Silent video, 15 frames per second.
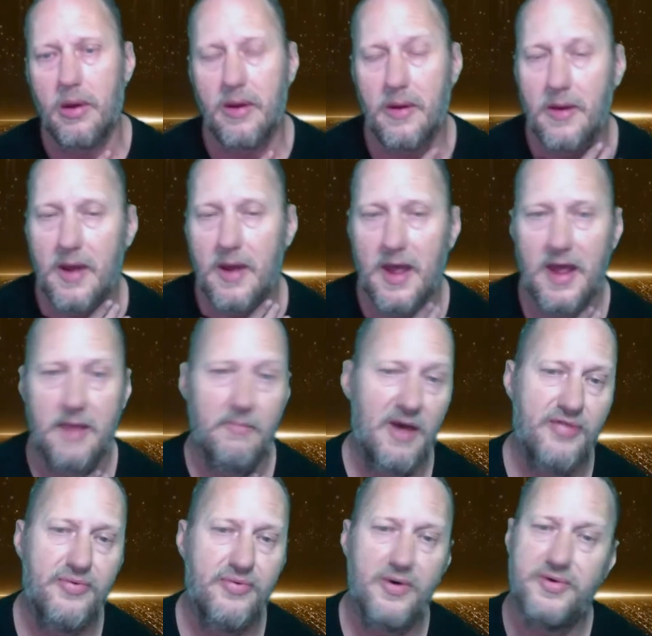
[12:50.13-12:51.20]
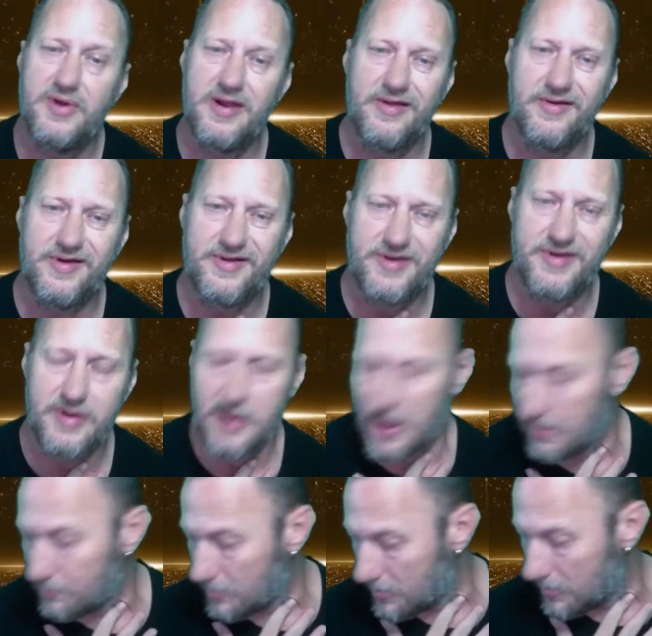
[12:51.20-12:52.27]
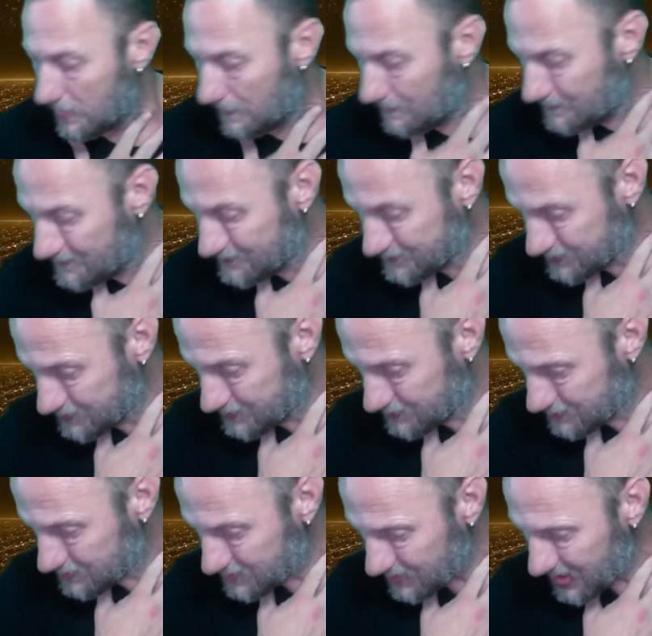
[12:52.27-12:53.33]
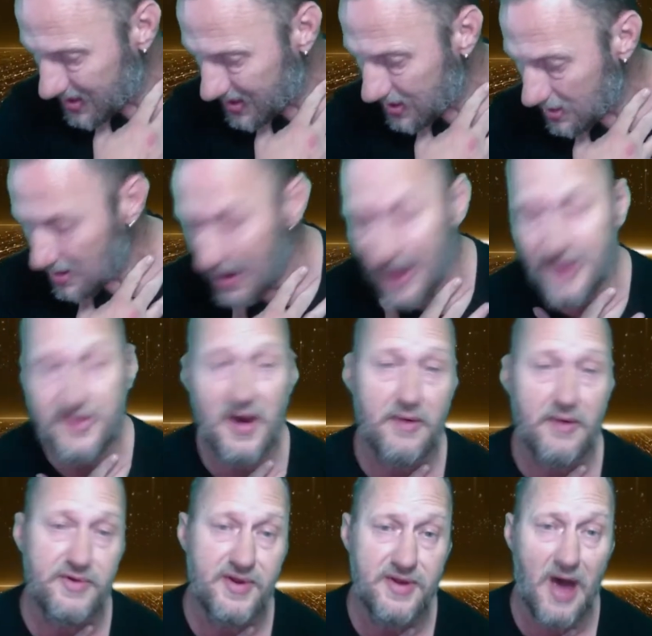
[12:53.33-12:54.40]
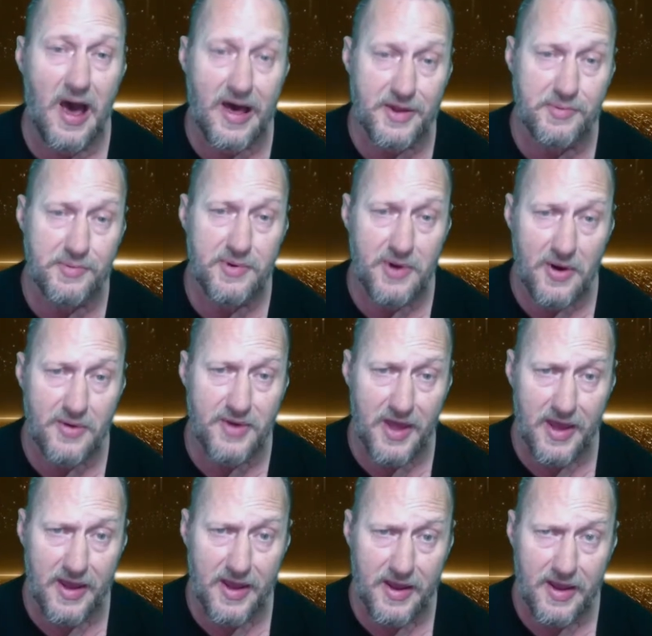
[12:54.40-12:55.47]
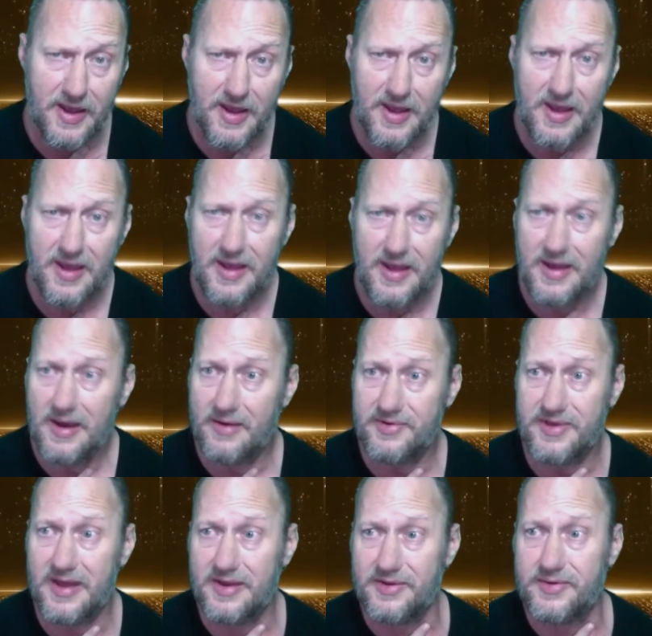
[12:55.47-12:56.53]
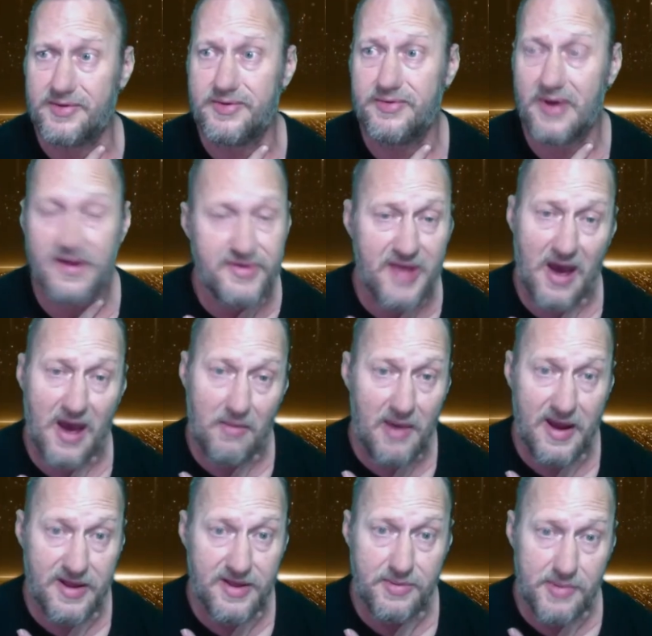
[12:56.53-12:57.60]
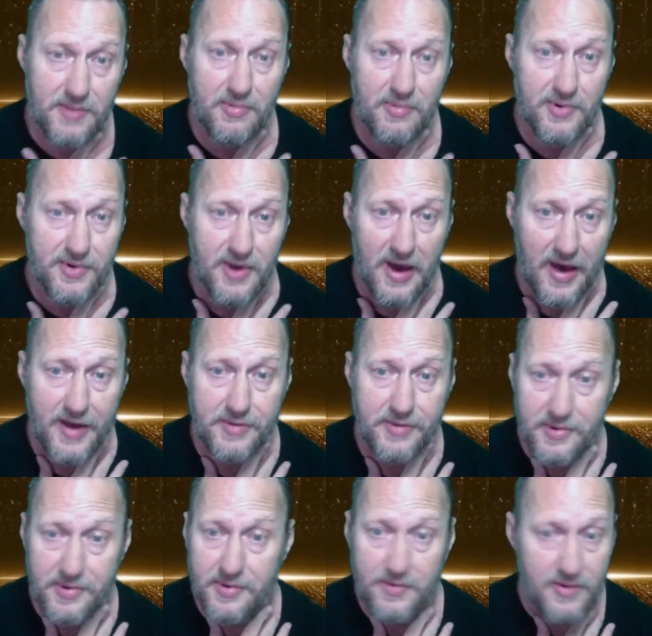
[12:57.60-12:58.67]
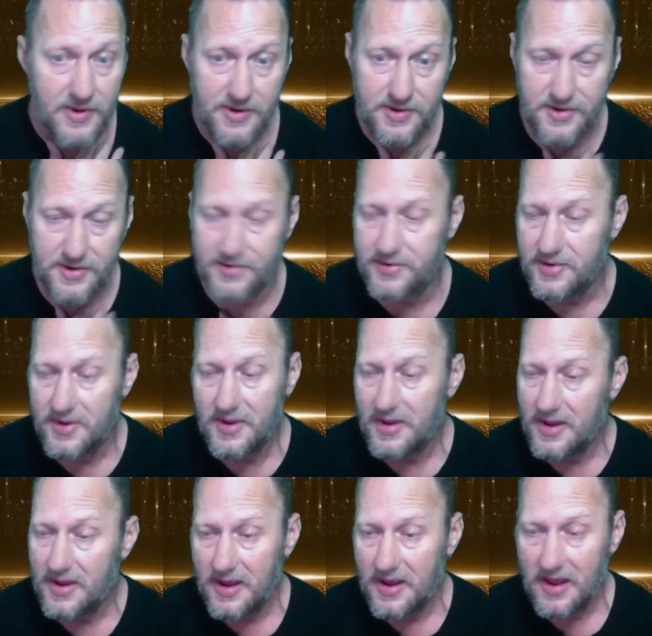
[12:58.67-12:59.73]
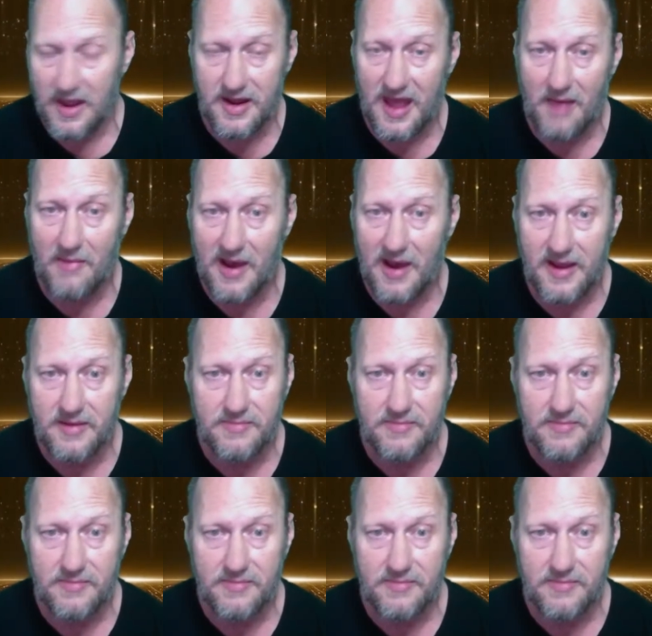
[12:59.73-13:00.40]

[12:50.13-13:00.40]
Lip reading: And my throat's a little itchy tonight, but like I said, I was at the hospital all day. I was getting stressed out by these people at the hospital, and now my